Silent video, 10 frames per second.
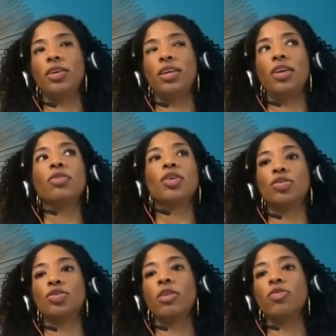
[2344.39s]
gearing
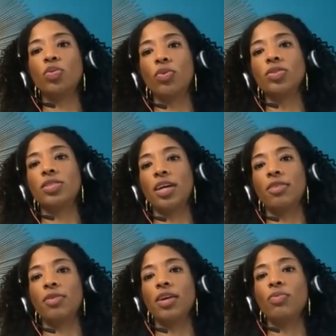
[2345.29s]
yourself towards that, right?